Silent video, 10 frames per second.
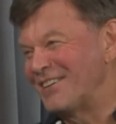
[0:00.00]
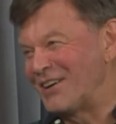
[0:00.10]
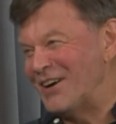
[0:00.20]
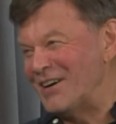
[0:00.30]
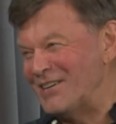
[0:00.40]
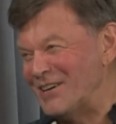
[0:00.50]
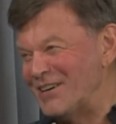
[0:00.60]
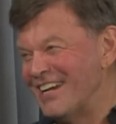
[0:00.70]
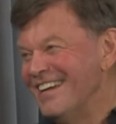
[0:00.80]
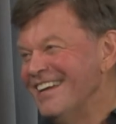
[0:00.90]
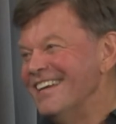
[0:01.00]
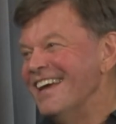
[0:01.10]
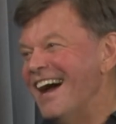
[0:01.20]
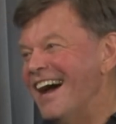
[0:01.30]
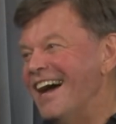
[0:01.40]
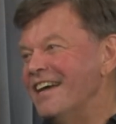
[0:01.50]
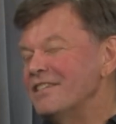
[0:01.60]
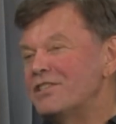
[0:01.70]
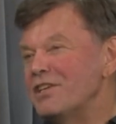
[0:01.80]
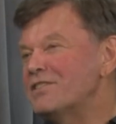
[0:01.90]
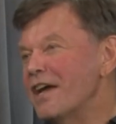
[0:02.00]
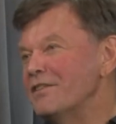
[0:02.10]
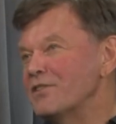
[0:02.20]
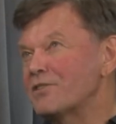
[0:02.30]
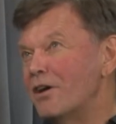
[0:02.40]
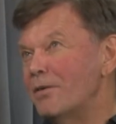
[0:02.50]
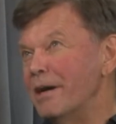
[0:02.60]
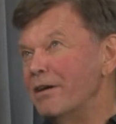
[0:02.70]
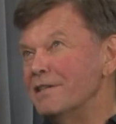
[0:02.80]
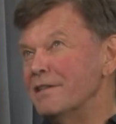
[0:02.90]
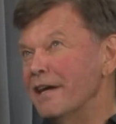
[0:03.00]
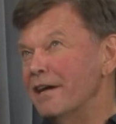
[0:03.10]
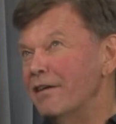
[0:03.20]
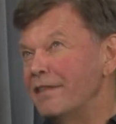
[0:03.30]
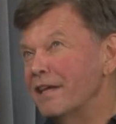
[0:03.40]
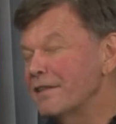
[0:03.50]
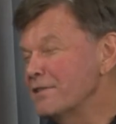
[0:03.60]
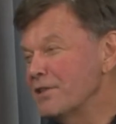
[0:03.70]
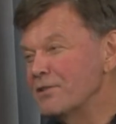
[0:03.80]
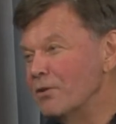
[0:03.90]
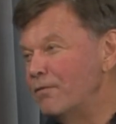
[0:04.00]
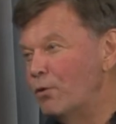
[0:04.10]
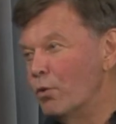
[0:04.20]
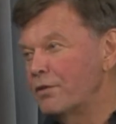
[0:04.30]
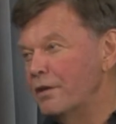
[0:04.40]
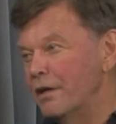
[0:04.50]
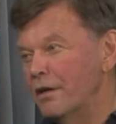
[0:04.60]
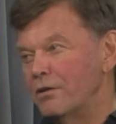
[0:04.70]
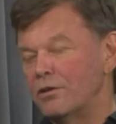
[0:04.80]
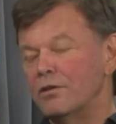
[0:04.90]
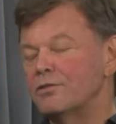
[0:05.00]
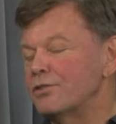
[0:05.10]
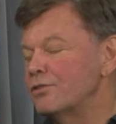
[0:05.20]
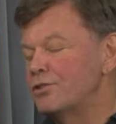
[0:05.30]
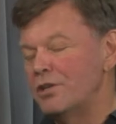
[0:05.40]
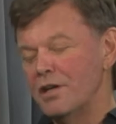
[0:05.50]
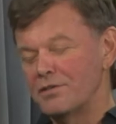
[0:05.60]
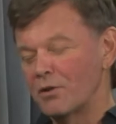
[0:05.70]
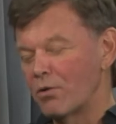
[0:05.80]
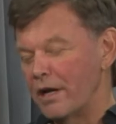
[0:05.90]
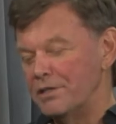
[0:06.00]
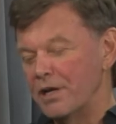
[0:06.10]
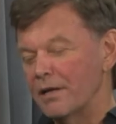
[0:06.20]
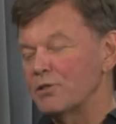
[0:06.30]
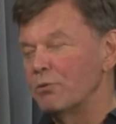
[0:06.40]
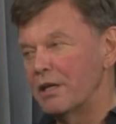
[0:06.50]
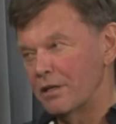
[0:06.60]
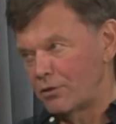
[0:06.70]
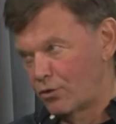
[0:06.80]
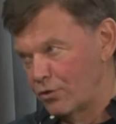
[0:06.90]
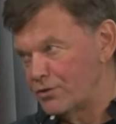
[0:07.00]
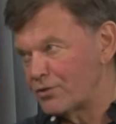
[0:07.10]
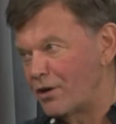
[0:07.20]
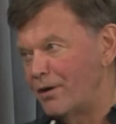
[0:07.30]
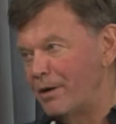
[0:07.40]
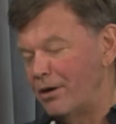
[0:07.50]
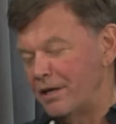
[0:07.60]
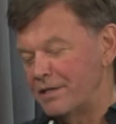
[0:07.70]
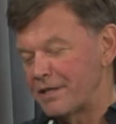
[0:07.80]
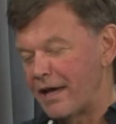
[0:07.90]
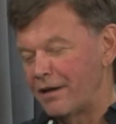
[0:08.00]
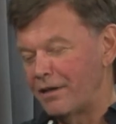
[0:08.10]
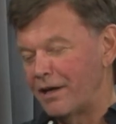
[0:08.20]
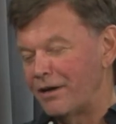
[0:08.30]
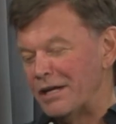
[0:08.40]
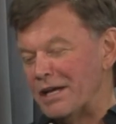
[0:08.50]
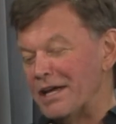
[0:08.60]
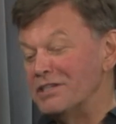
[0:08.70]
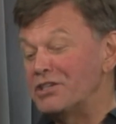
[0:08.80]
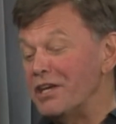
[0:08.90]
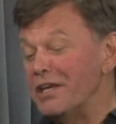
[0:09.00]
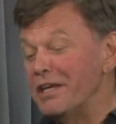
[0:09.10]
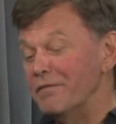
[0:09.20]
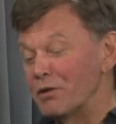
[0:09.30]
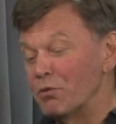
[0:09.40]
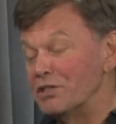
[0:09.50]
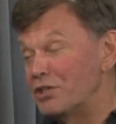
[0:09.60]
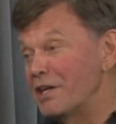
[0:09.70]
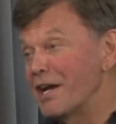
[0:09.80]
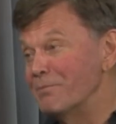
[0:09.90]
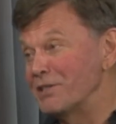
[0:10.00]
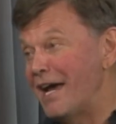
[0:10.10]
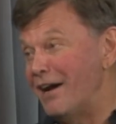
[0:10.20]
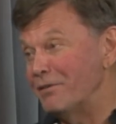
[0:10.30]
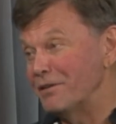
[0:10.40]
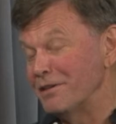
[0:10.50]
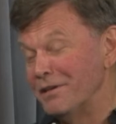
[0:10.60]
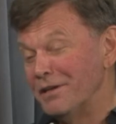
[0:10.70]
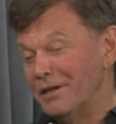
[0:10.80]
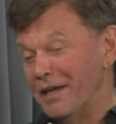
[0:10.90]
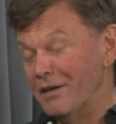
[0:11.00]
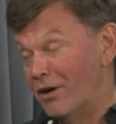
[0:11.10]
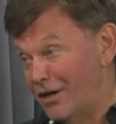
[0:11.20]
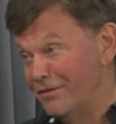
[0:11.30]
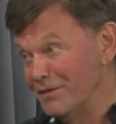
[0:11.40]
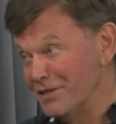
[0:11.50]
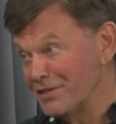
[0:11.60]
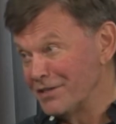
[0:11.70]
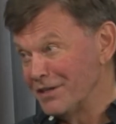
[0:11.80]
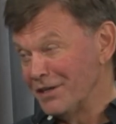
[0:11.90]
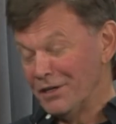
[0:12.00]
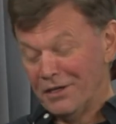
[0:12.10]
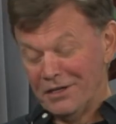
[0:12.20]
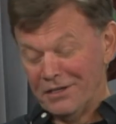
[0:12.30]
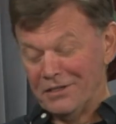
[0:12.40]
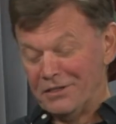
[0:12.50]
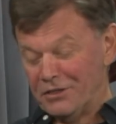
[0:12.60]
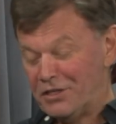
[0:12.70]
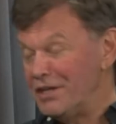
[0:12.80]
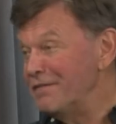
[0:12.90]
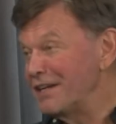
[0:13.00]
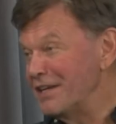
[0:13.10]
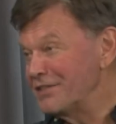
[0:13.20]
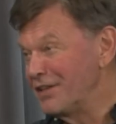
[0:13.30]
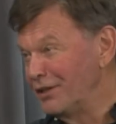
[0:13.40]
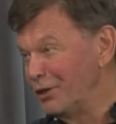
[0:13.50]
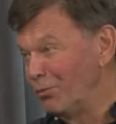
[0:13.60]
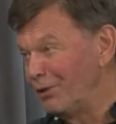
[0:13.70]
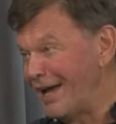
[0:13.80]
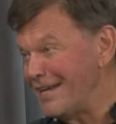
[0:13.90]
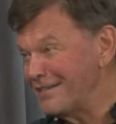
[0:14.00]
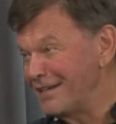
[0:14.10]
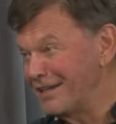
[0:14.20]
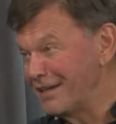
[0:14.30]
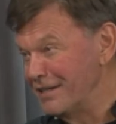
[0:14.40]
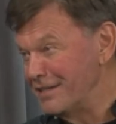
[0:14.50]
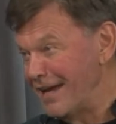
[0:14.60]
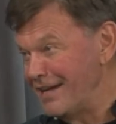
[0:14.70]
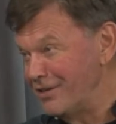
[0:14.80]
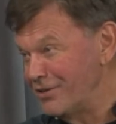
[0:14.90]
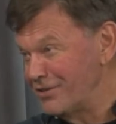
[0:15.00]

gardener. She's done the strawberries now. I think this is her 4th year. She does a great job. So we get good strawberries out of there. And she even, when she comes out and harvests, she even gets the little plastic containers